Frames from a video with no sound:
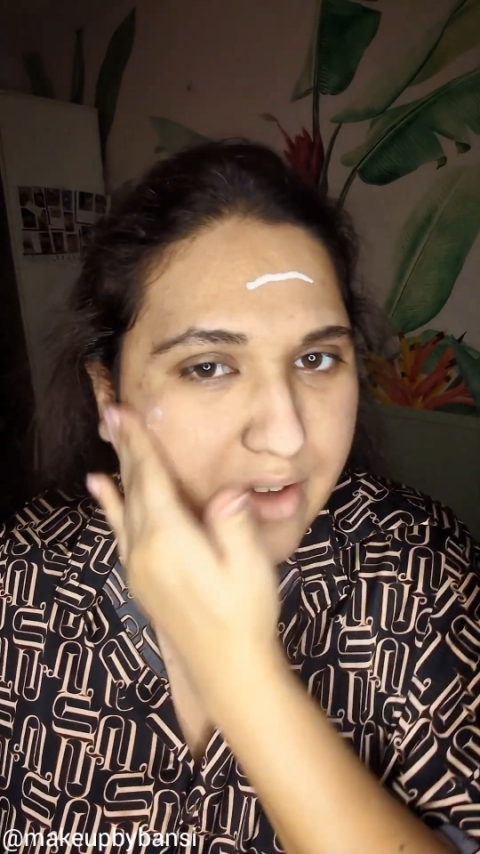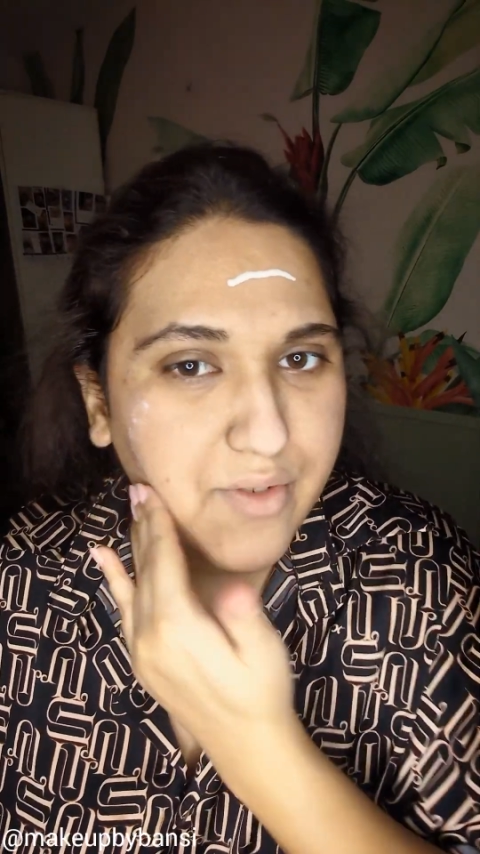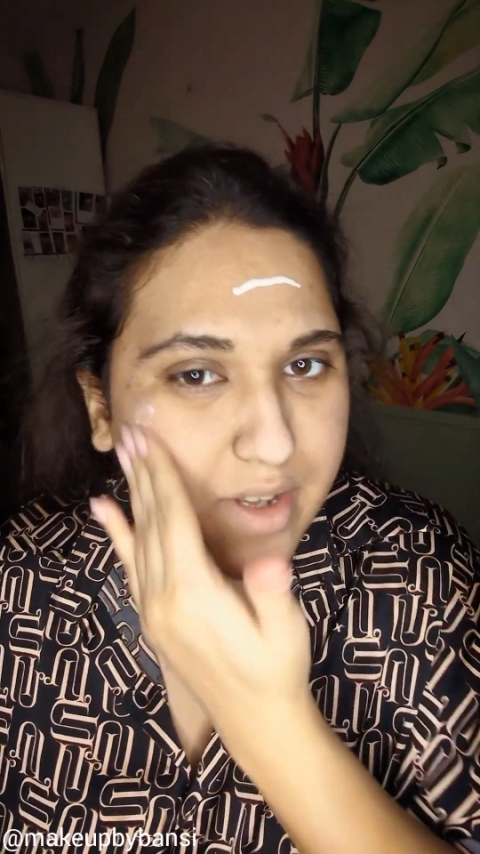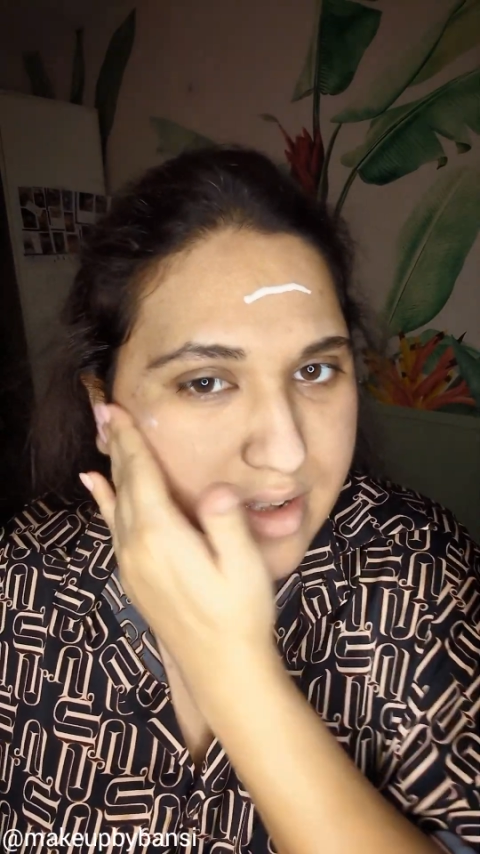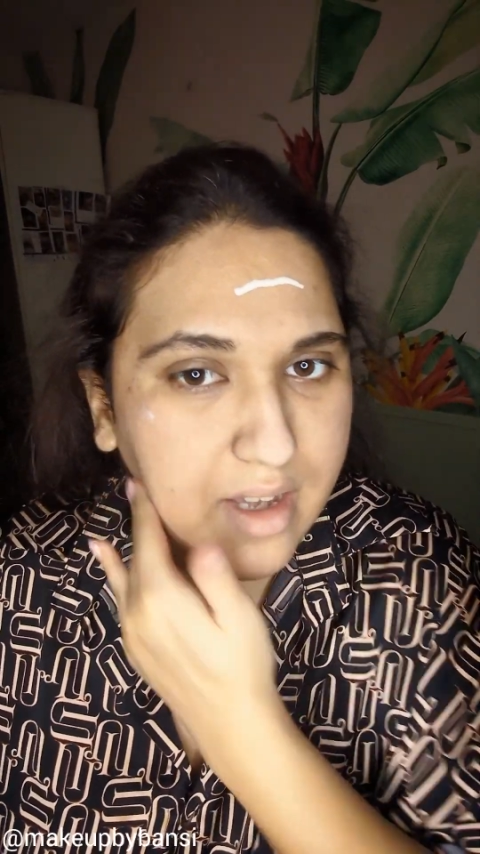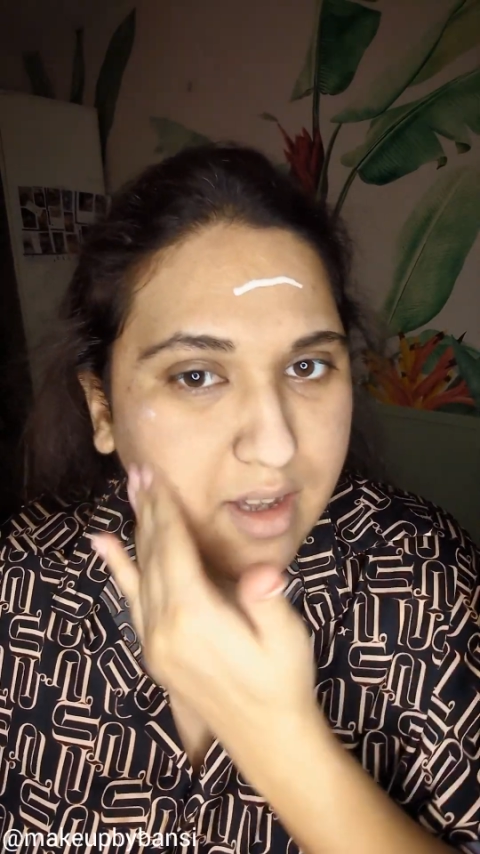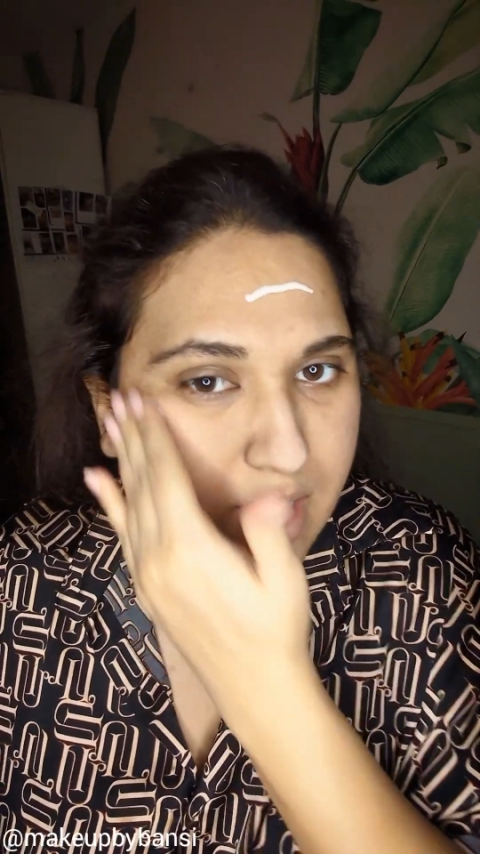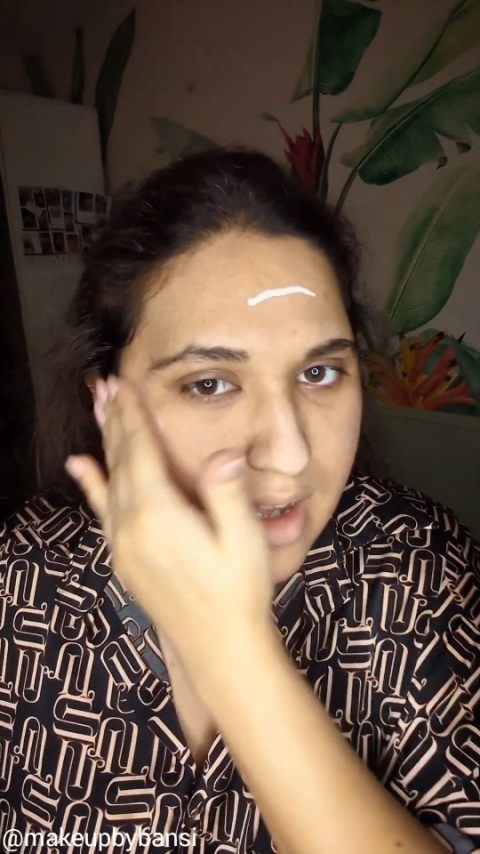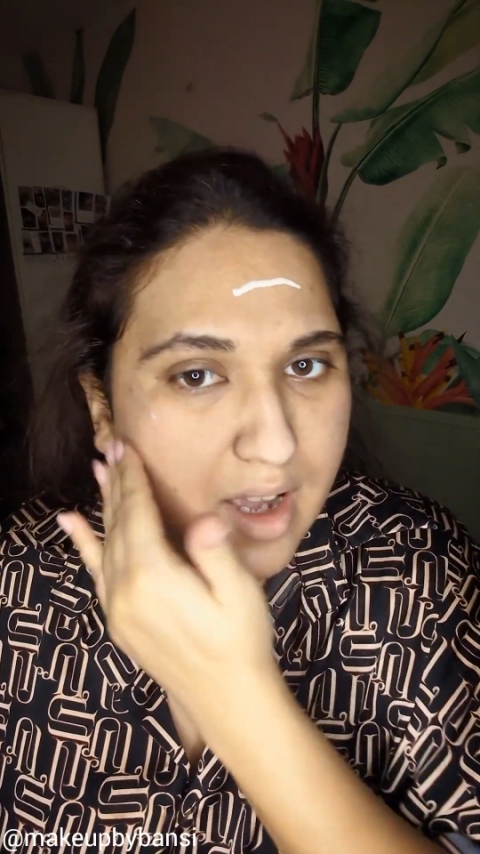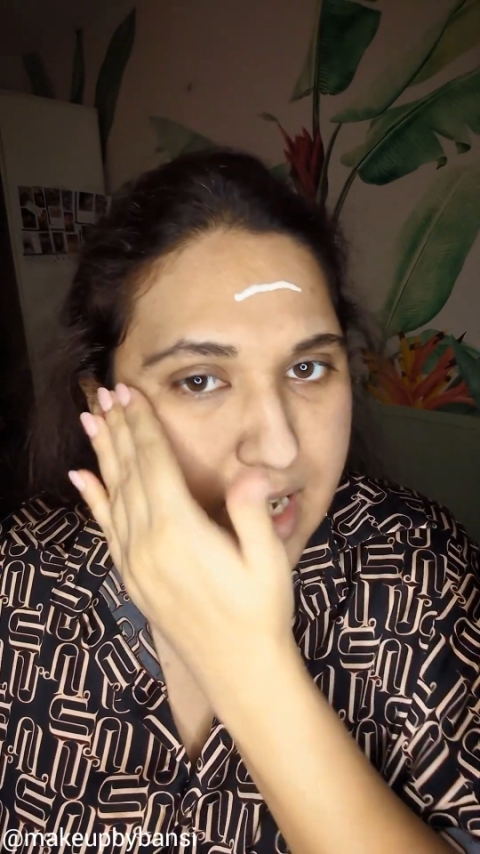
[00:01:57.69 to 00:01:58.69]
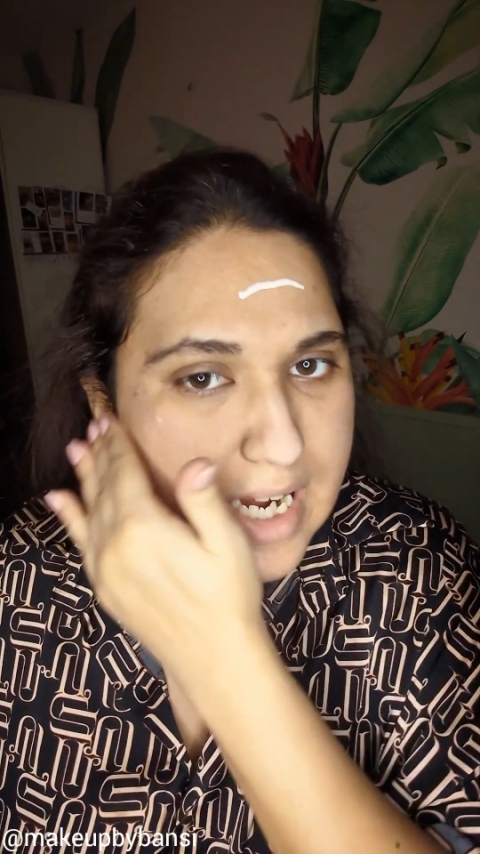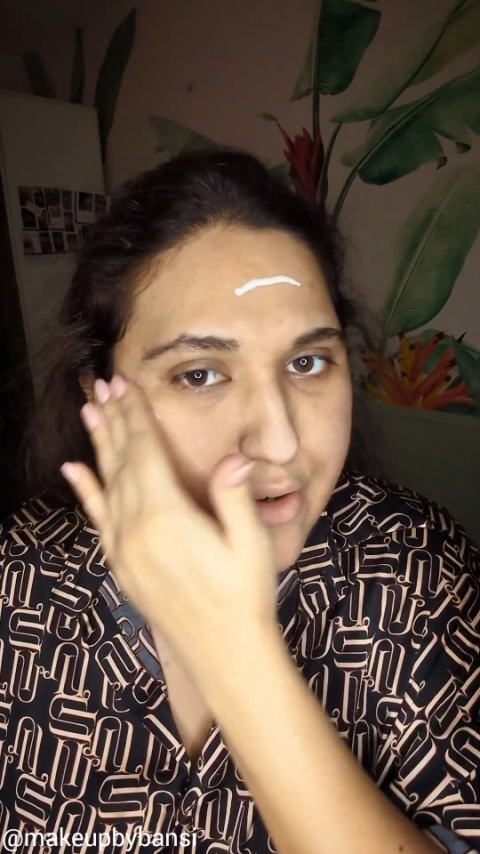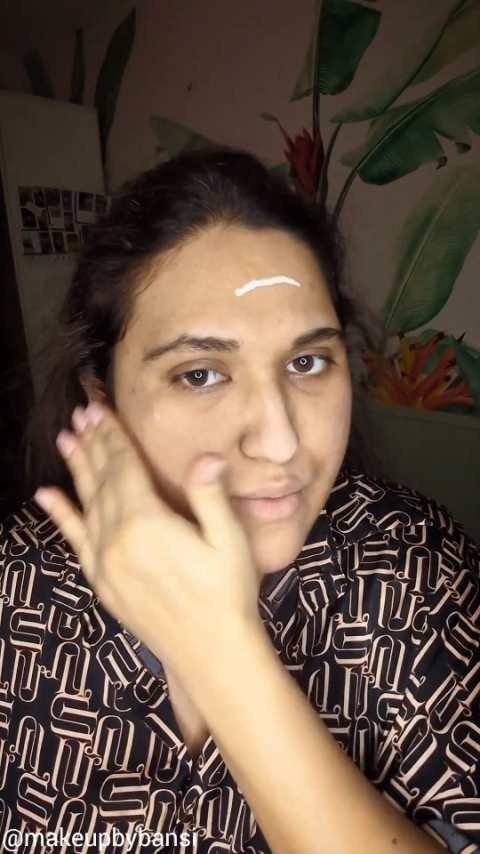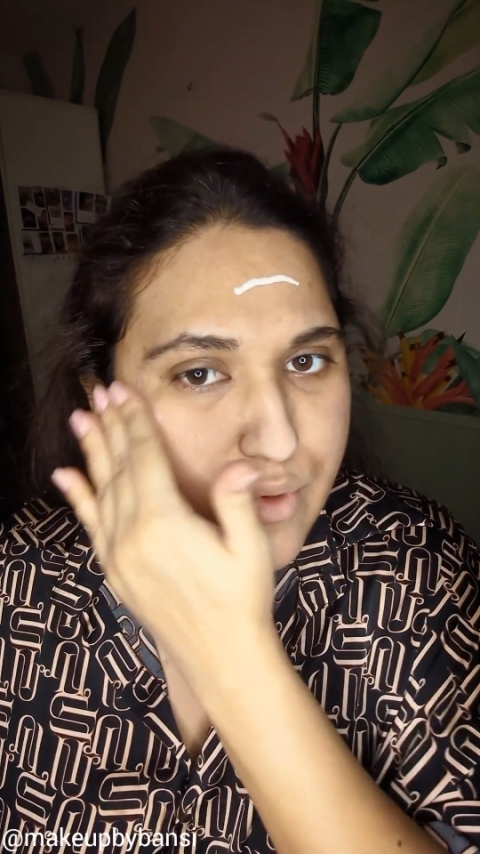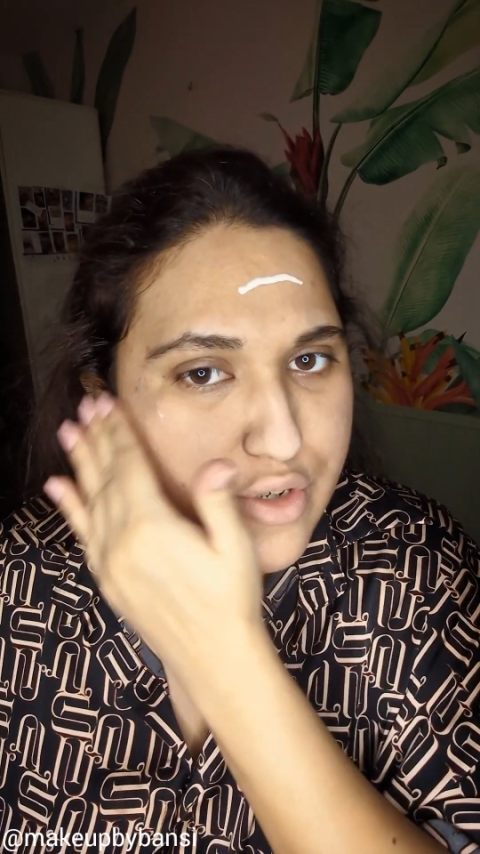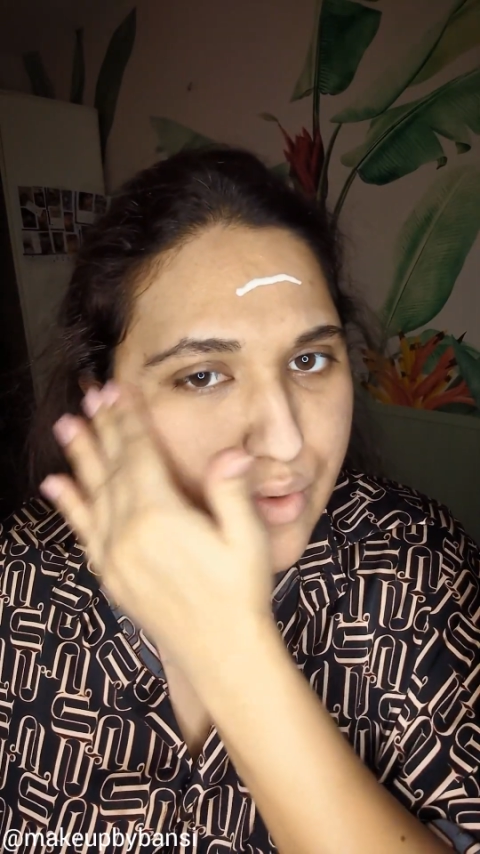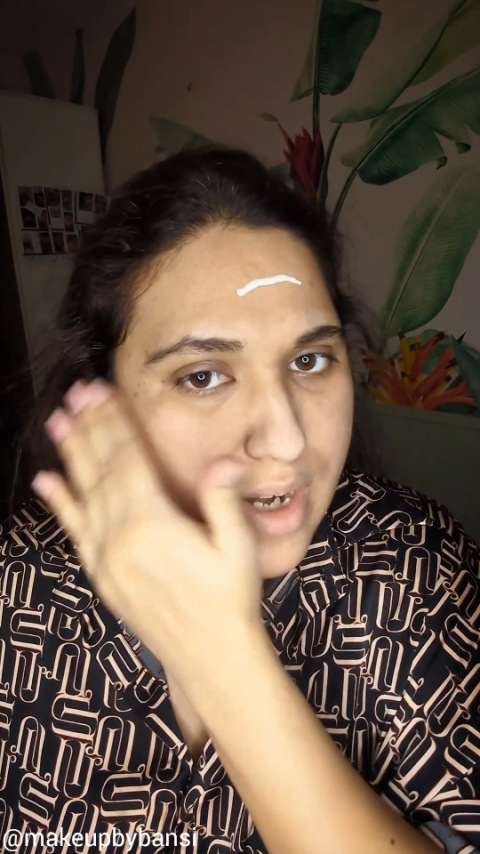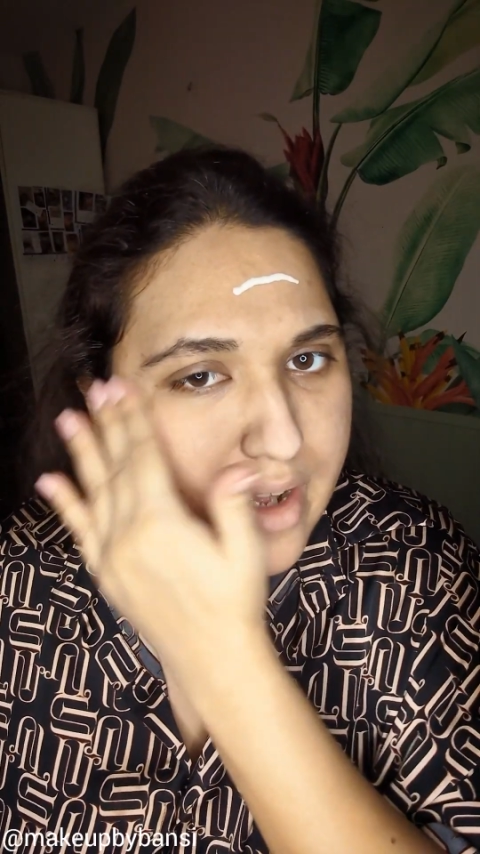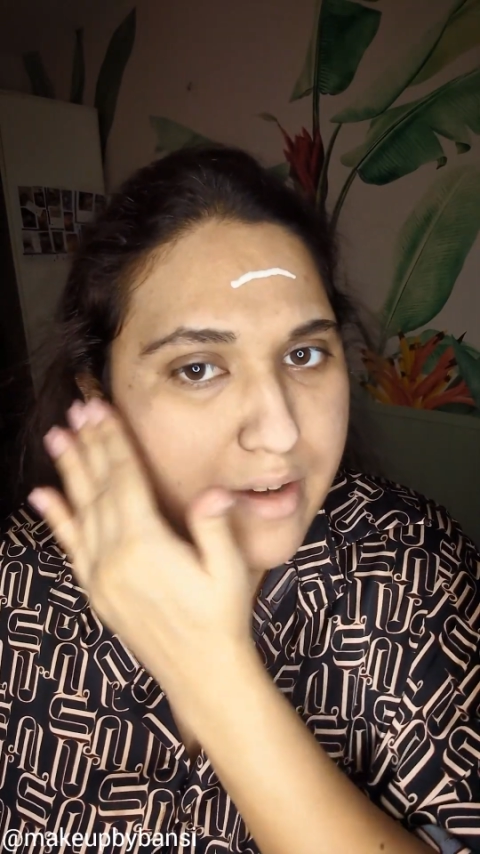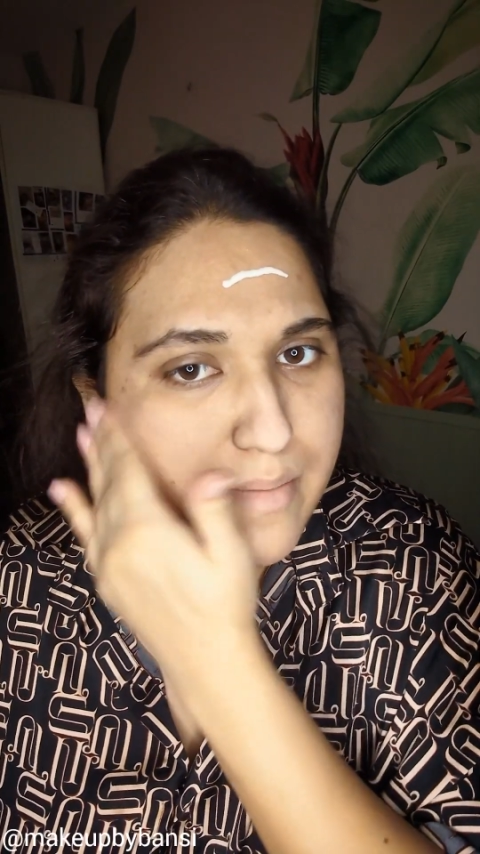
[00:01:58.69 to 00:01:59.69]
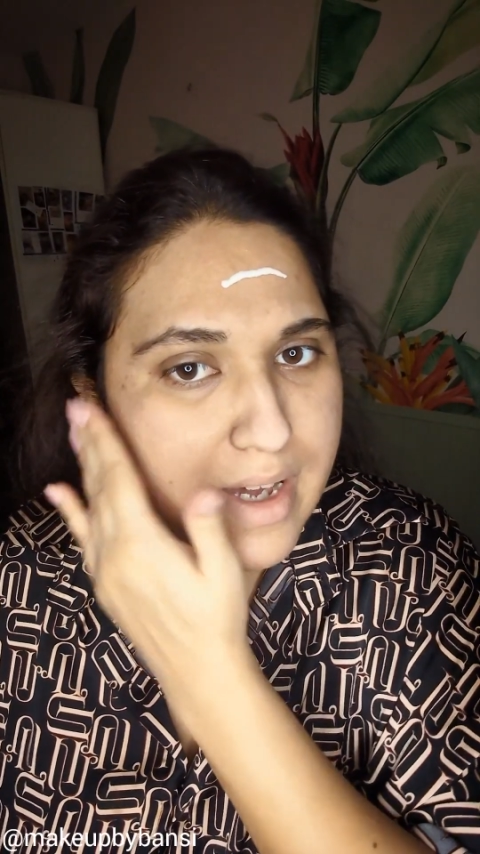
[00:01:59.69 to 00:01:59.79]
everything and I don't want to layer